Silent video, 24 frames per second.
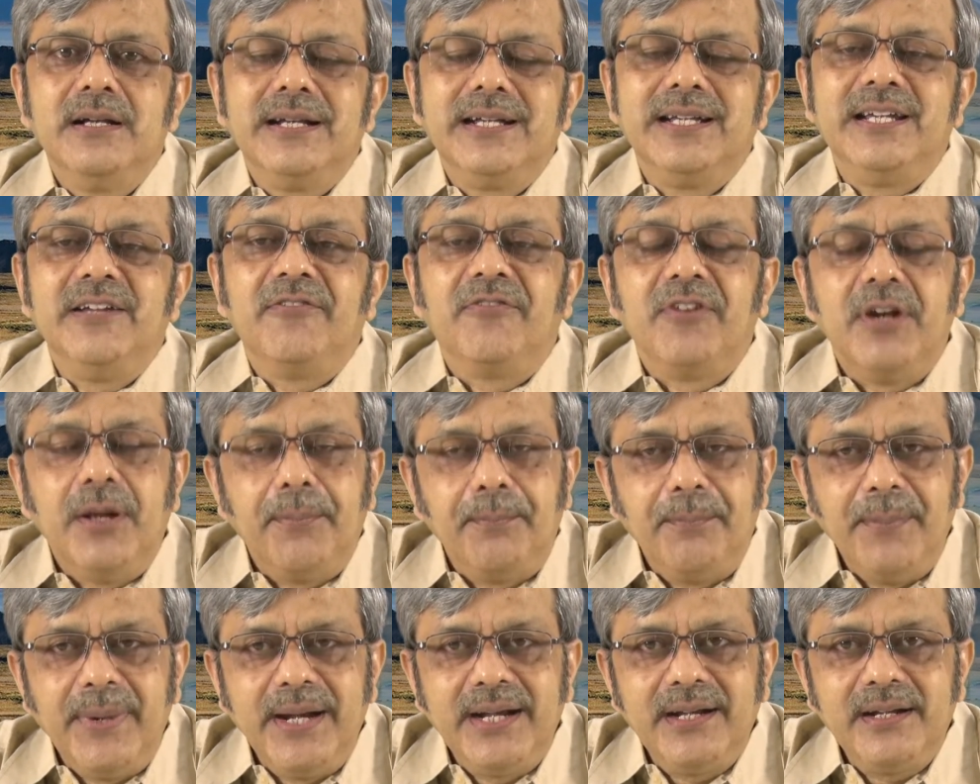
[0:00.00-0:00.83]

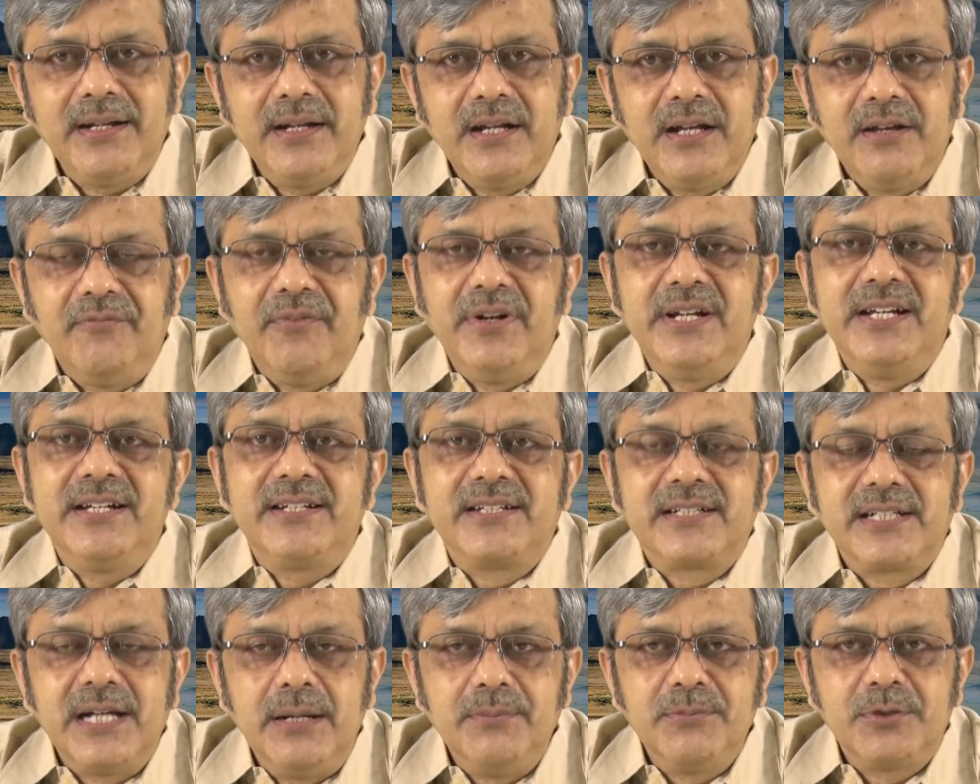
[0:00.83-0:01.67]
development, when
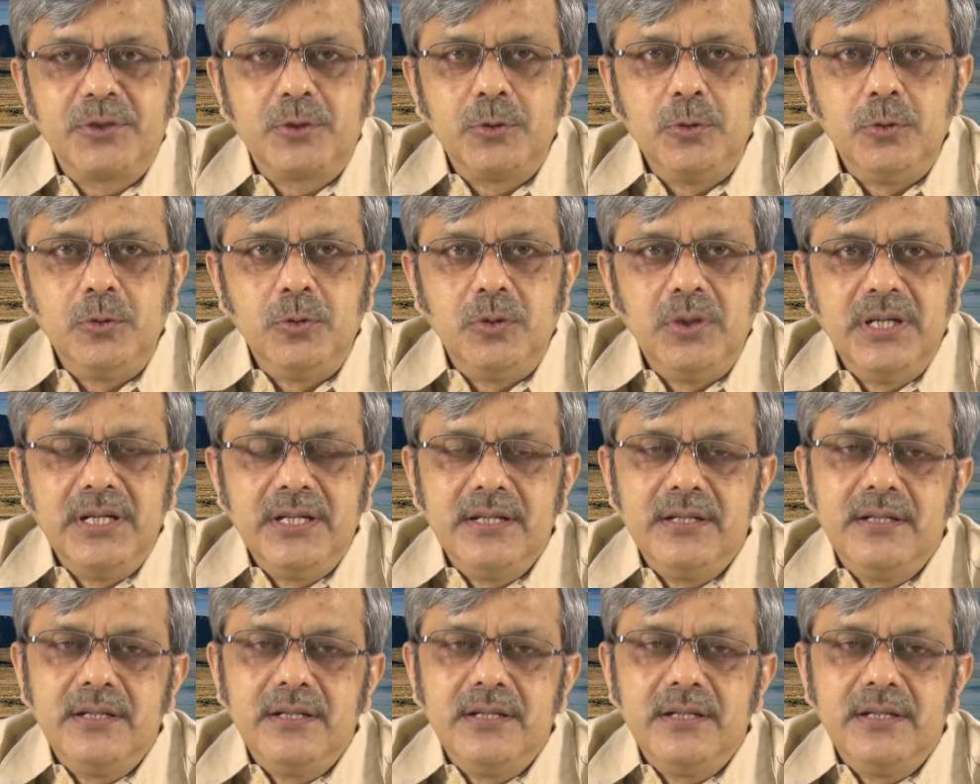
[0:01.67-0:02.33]
it comes to